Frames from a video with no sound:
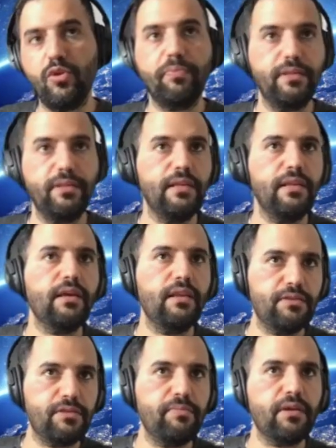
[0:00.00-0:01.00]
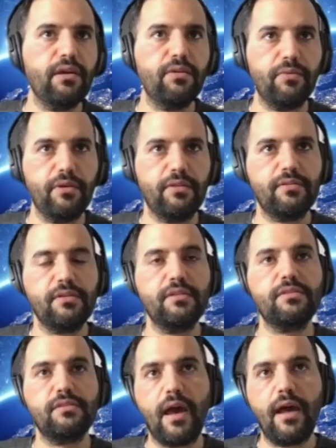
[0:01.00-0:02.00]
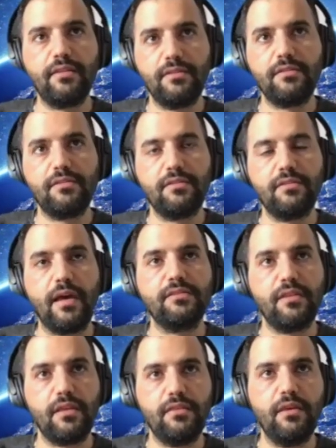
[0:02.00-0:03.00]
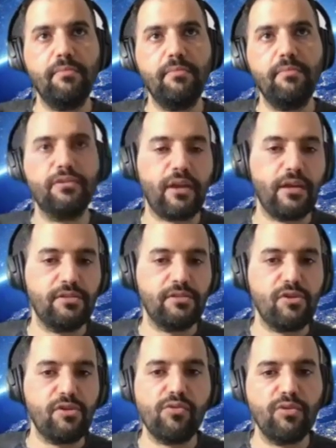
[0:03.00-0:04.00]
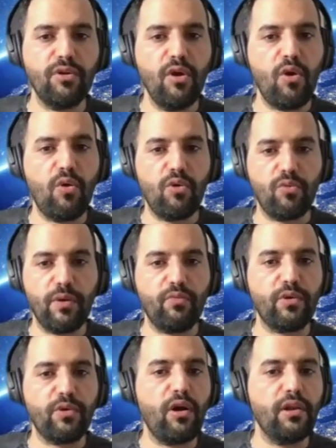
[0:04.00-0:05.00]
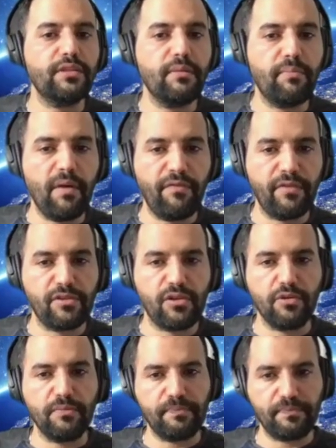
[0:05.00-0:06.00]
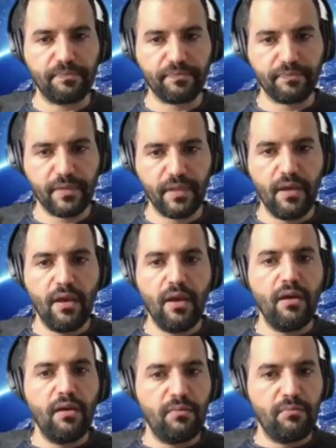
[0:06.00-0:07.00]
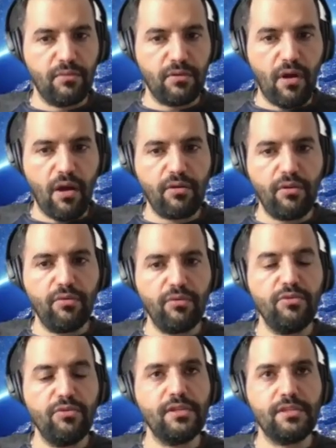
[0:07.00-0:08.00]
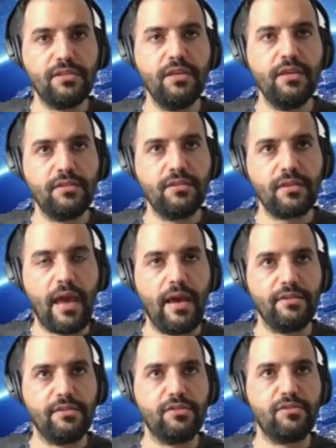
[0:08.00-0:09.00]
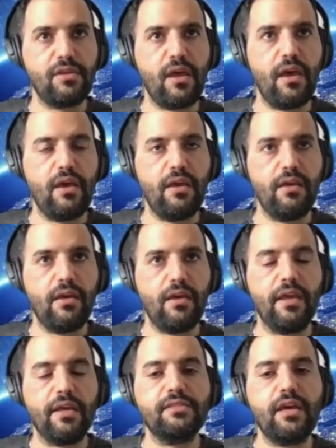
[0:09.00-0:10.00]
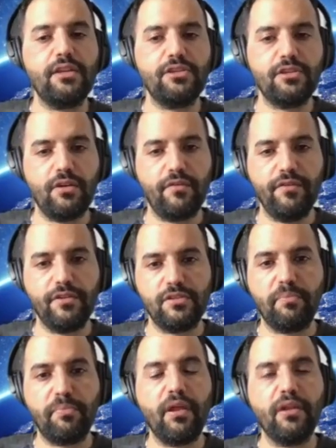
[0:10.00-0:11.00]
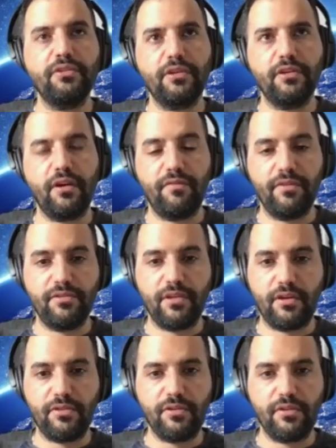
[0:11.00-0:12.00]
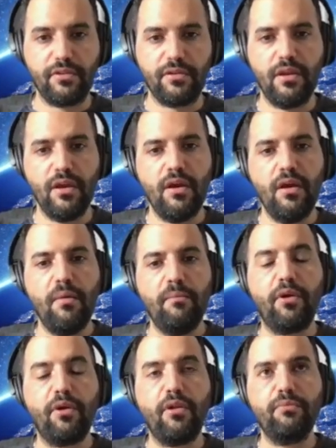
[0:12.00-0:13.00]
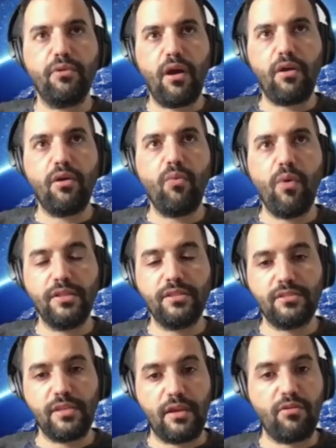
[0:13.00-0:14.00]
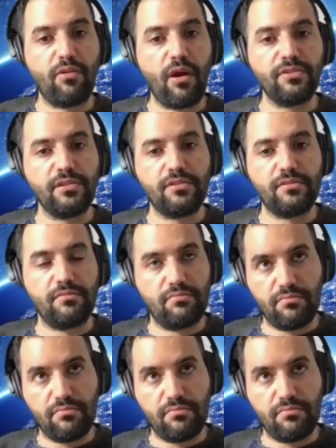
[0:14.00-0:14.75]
opened illegally to begin with, since that's that's a demilitarized zone or what we call it the buffer zone. Morocco uses this as a, an extension of its plundering of the territory. Mor- Morocco wants a cross